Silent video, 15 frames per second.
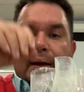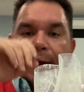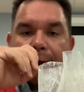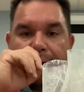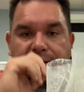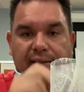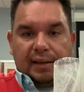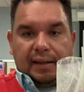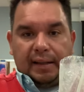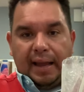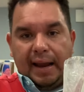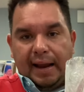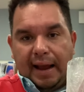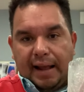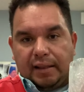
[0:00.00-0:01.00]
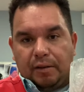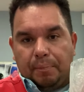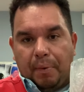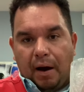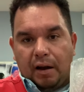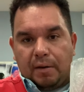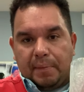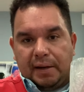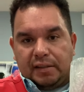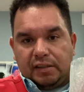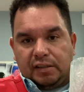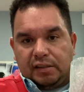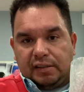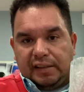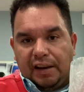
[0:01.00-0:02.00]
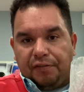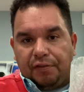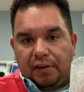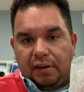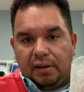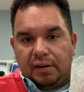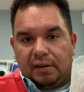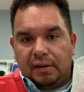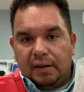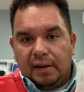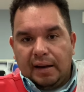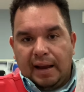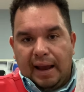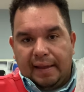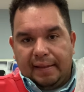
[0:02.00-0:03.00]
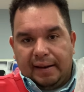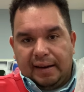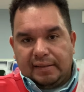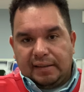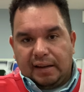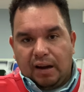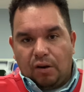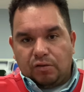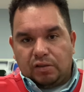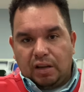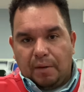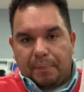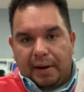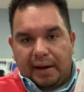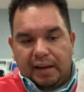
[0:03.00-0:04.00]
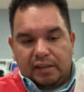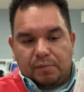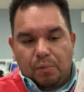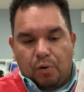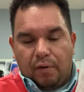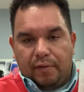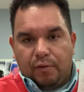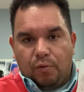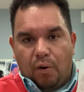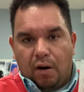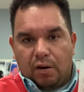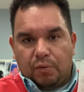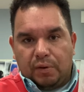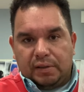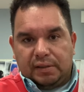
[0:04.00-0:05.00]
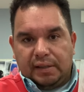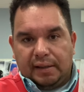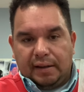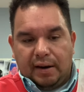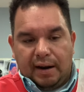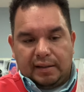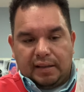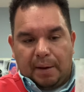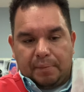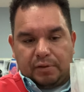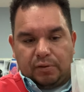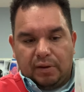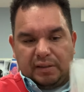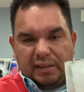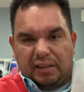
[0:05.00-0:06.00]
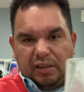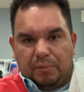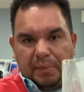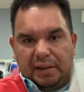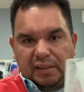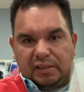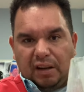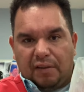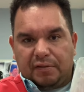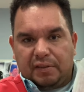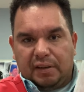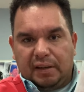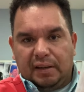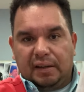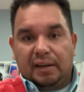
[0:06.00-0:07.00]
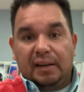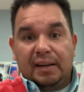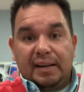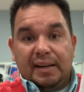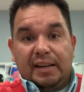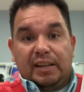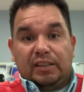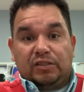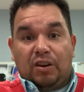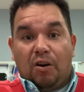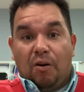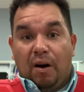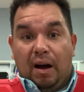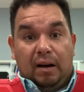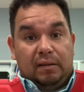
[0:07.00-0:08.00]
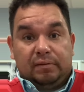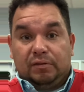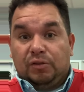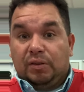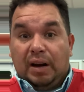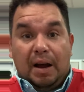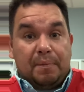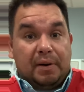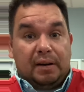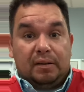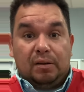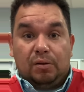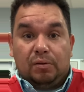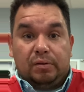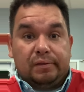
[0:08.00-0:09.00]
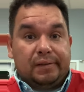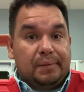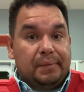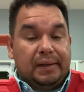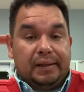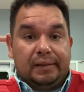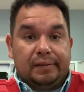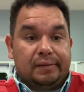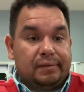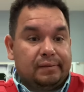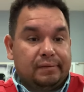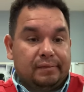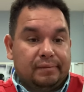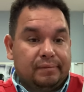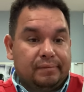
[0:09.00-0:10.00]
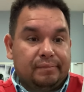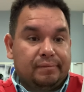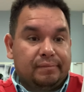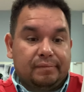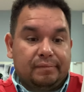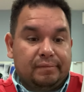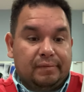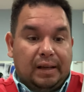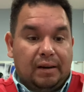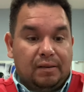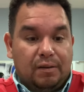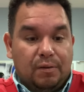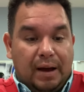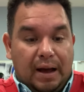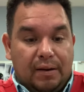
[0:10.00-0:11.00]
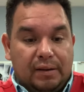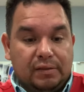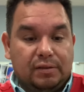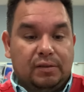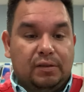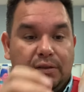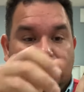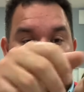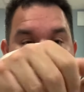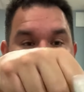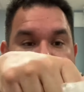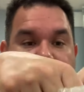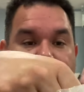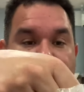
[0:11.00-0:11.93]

As the clay at the bottom, it's stiffer. And then as it goes up, I guess more of the water was sitting there at the top, so it's a little bit softer here. So what I'm gonna do, I mean, I don't know how else to do this.